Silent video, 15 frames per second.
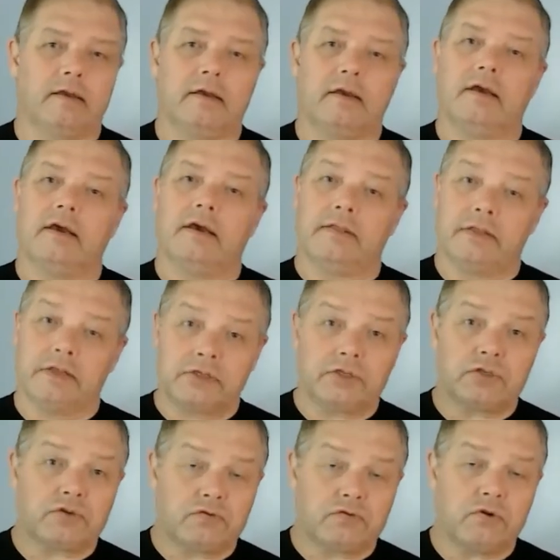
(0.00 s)
This is
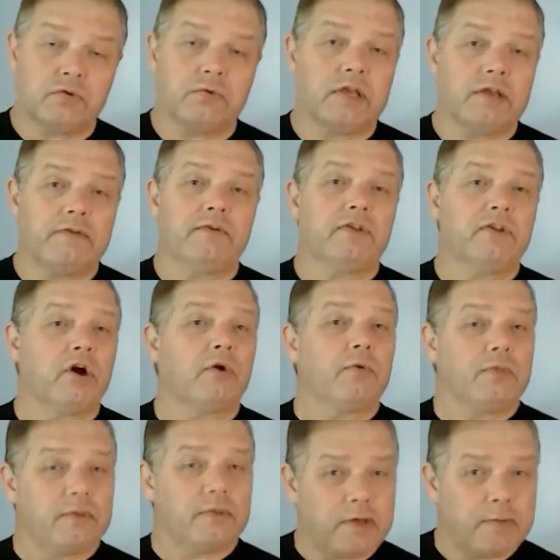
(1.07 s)
true even though the
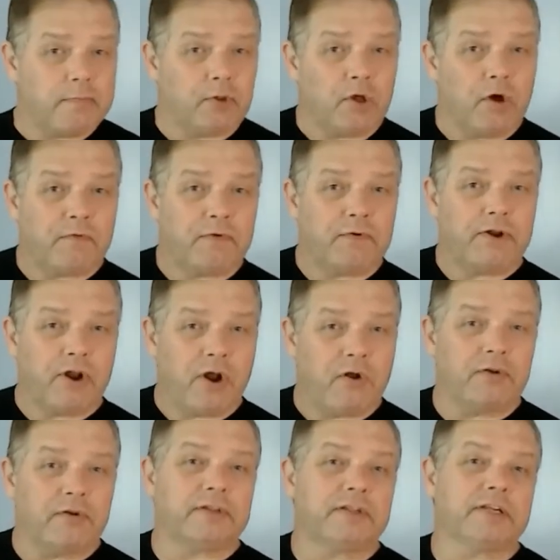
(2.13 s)
people over at Eart
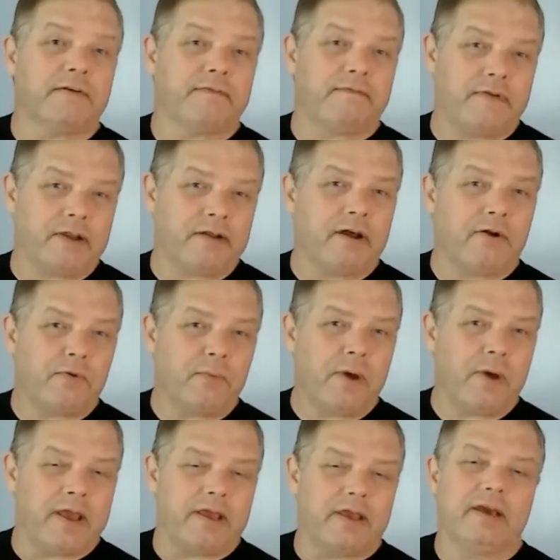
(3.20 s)
figured out a way
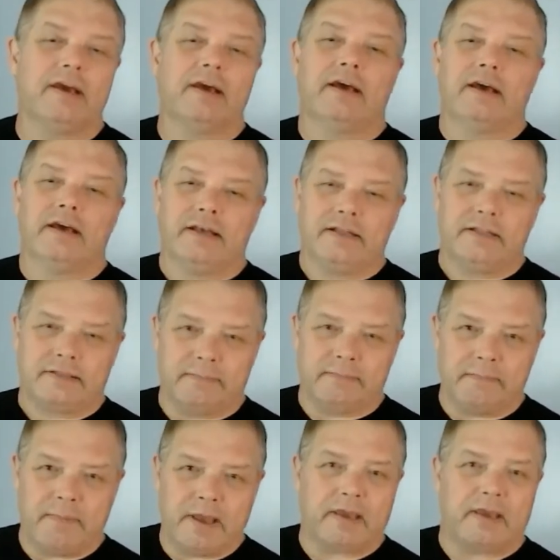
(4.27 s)
to make
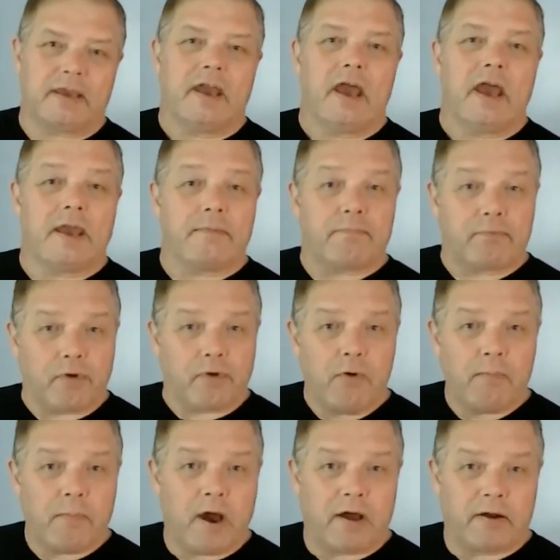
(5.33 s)
a pro
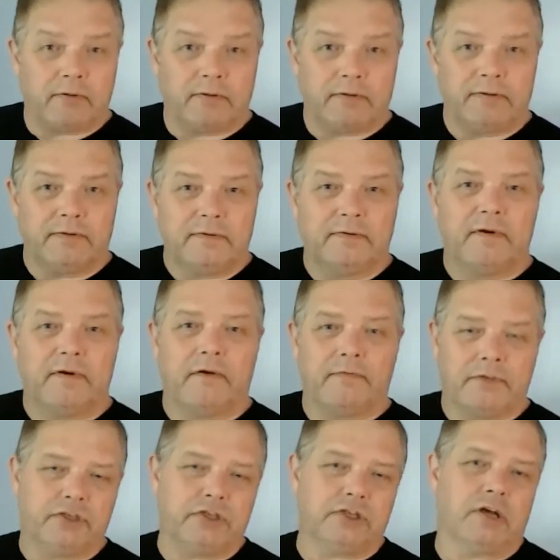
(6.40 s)
model of the
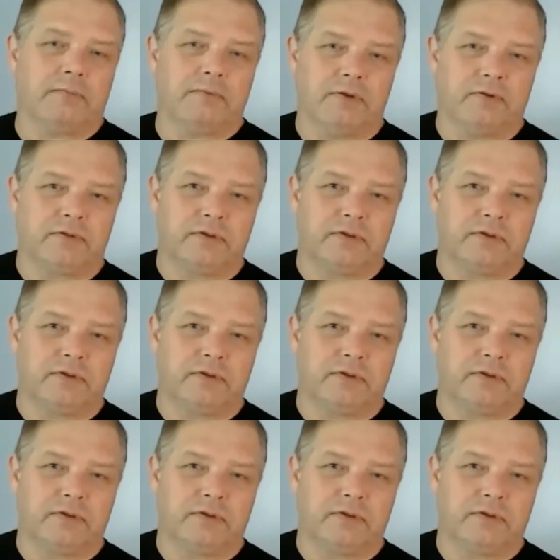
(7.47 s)
GW2.